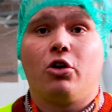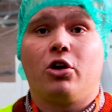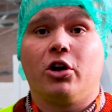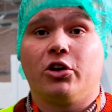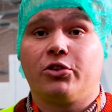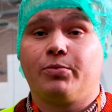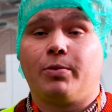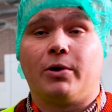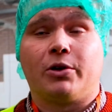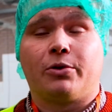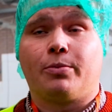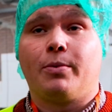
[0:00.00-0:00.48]

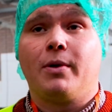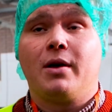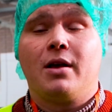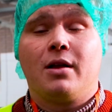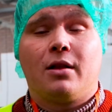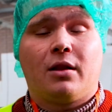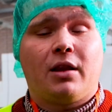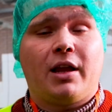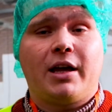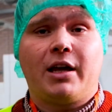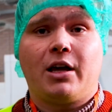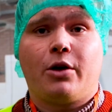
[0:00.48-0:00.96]
customers.
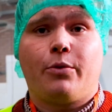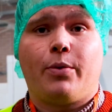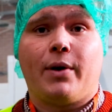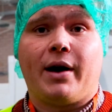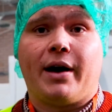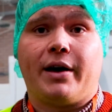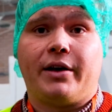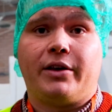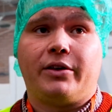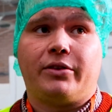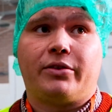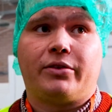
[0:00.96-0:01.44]

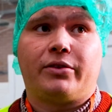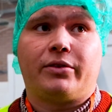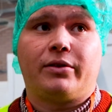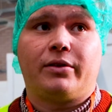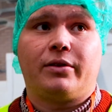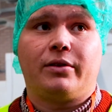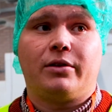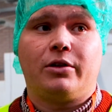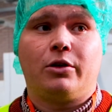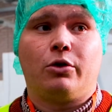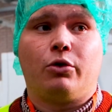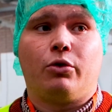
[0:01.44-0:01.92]
Likewise,
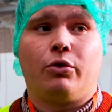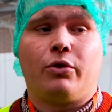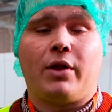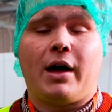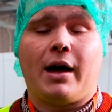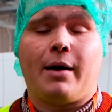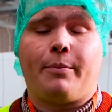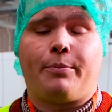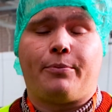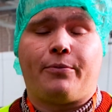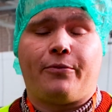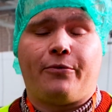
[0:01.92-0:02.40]

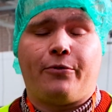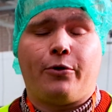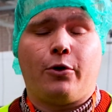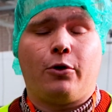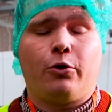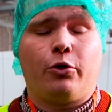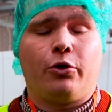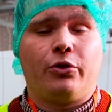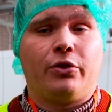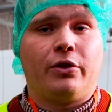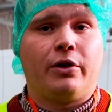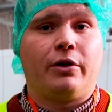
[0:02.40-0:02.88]
that
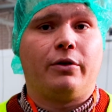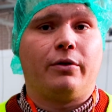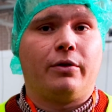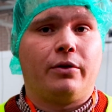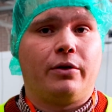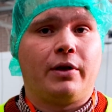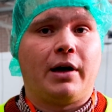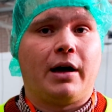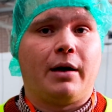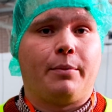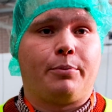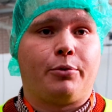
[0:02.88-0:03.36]
following
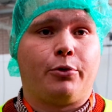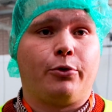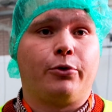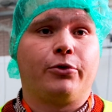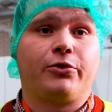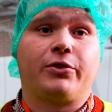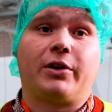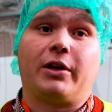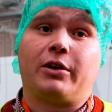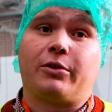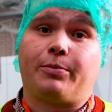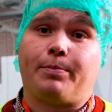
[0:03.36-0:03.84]
that
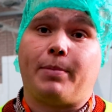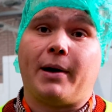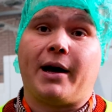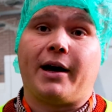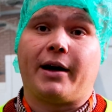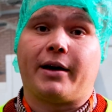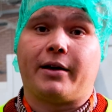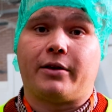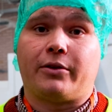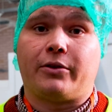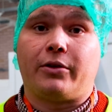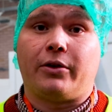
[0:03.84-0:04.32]
process
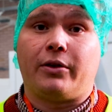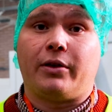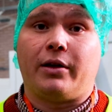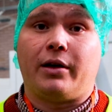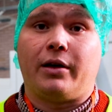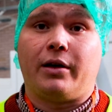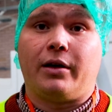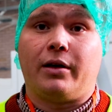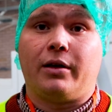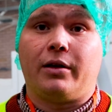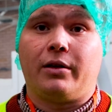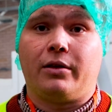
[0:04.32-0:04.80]
back to
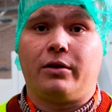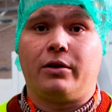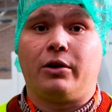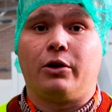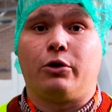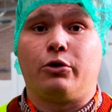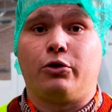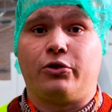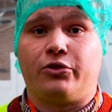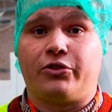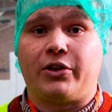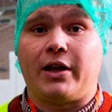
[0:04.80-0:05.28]

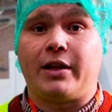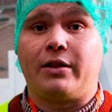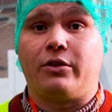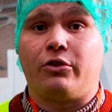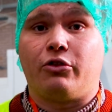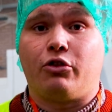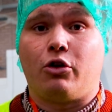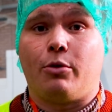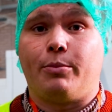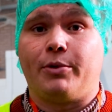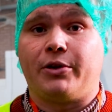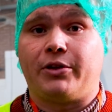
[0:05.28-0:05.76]
the goods in,
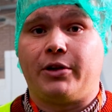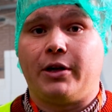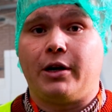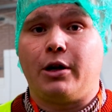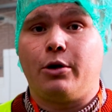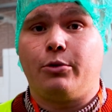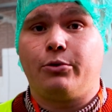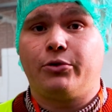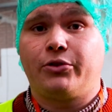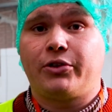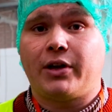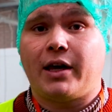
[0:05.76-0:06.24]
the raw
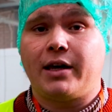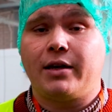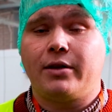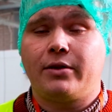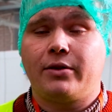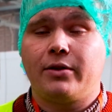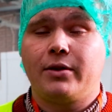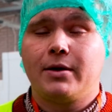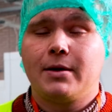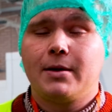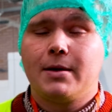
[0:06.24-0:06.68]
material side,